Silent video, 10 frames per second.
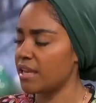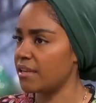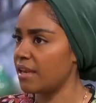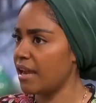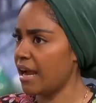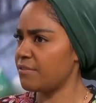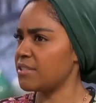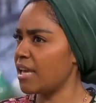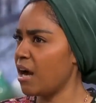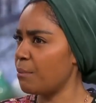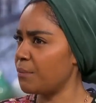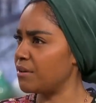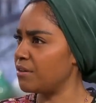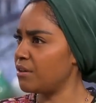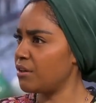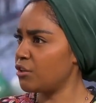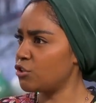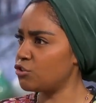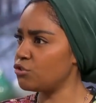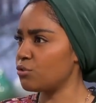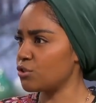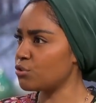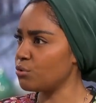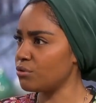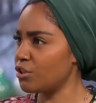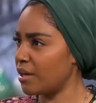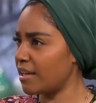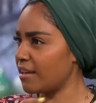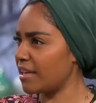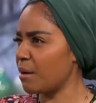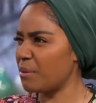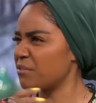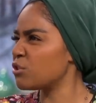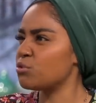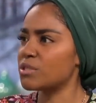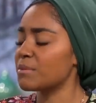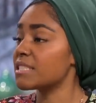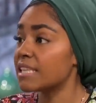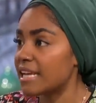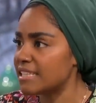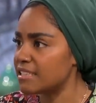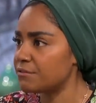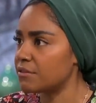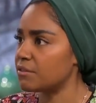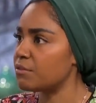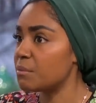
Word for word: then have to get up and do the school, you know, I, I get up and have to do something slightly different.